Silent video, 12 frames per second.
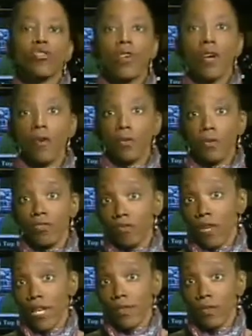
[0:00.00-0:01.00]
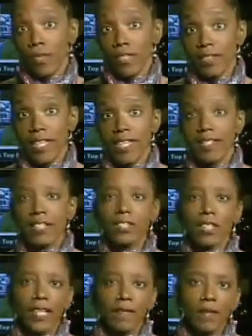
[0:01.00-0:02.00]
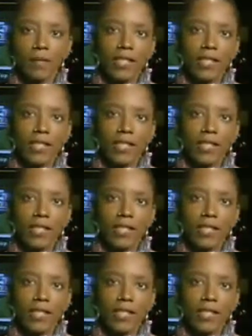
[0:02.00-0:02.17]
drone strikes Wednesday killed 11